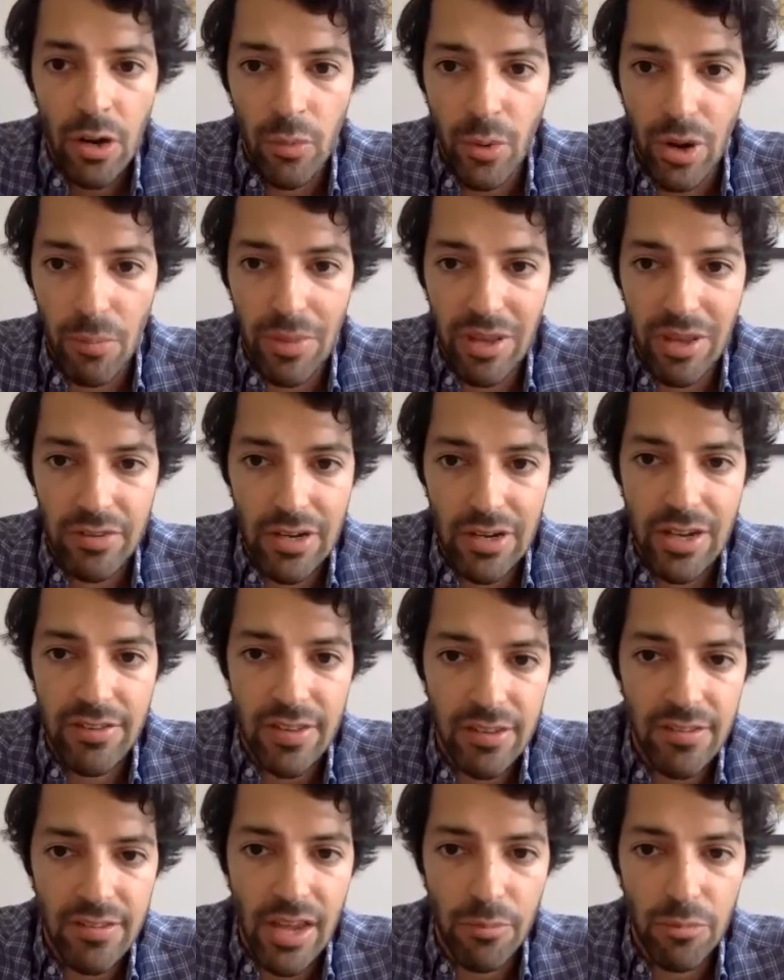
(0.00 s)
where basically
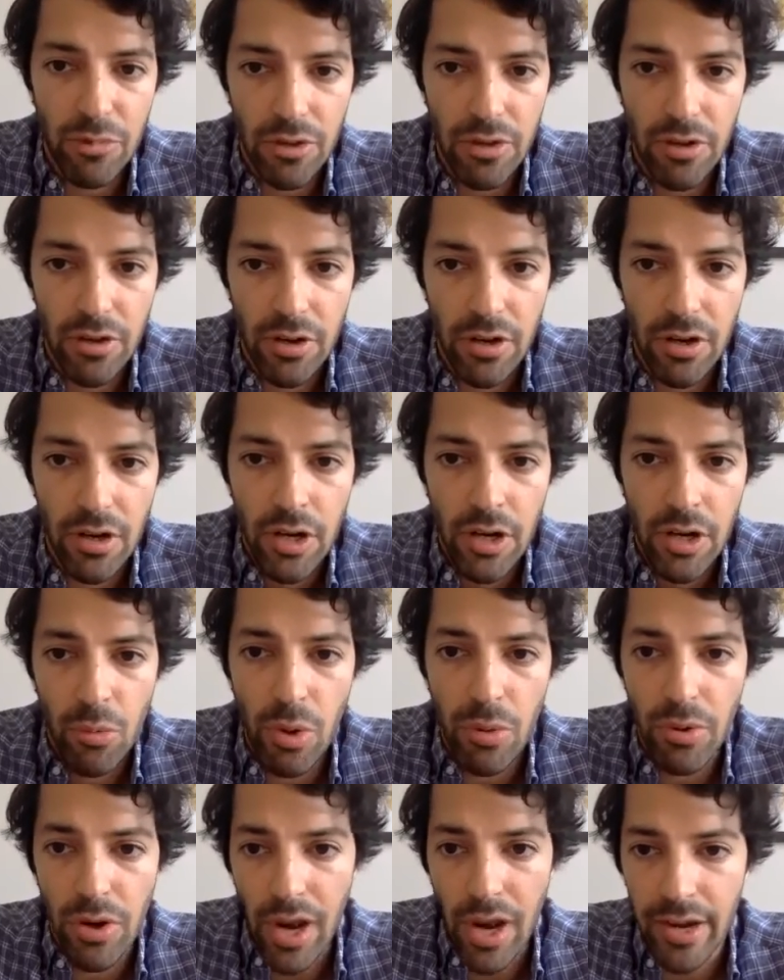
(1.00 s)
6 times a year
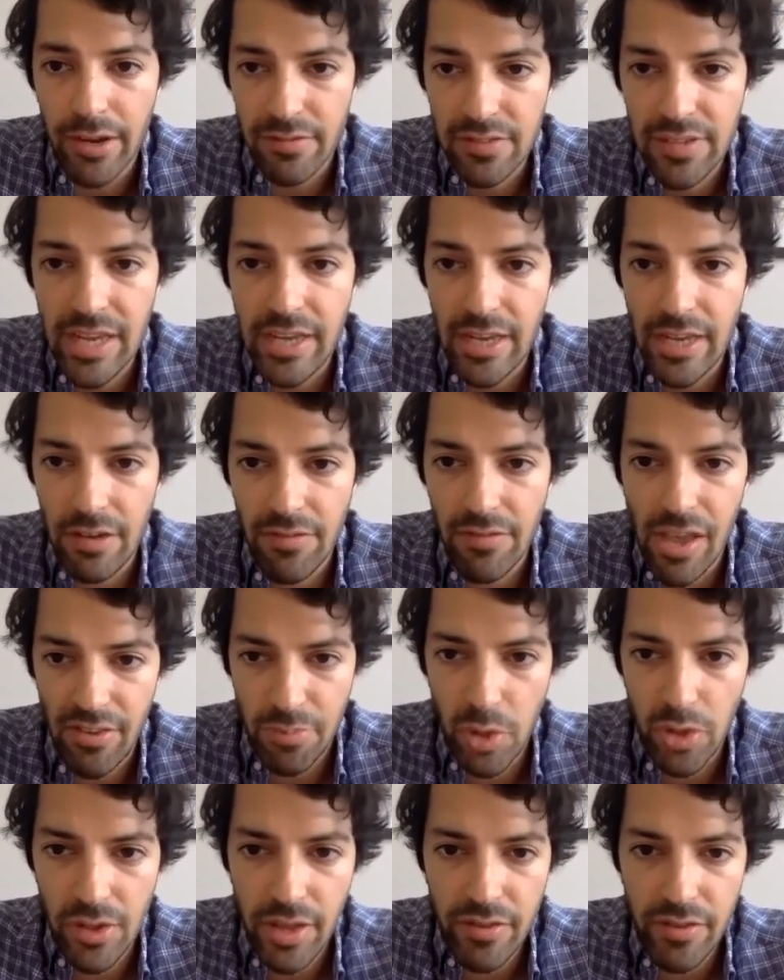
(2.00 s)
we would like take
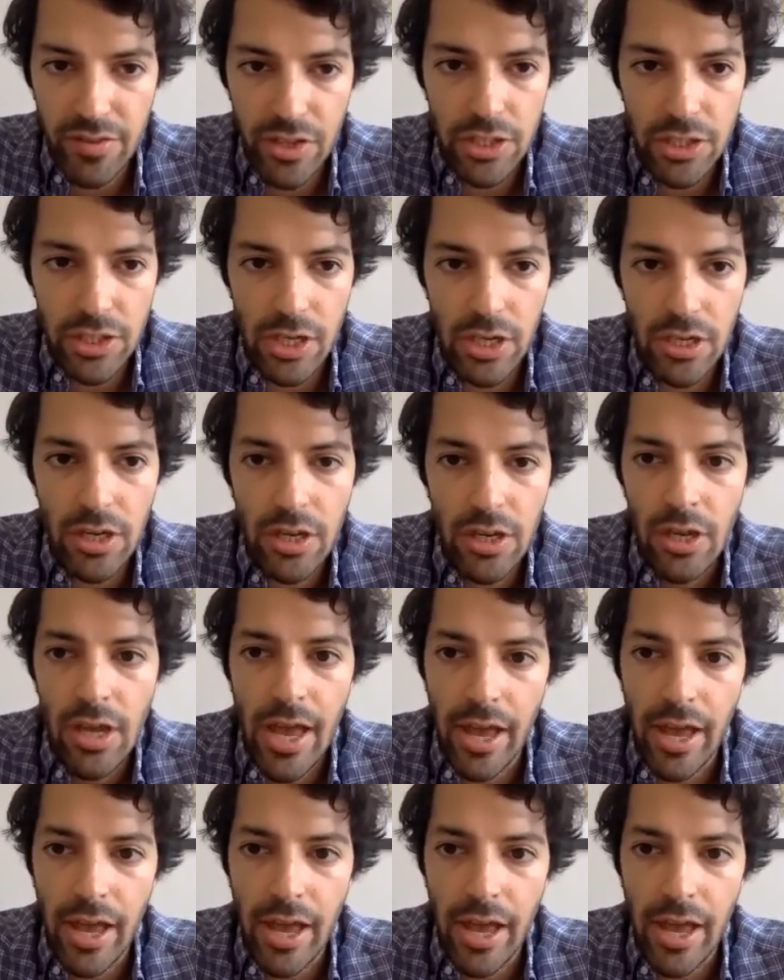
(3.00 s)
investment decision.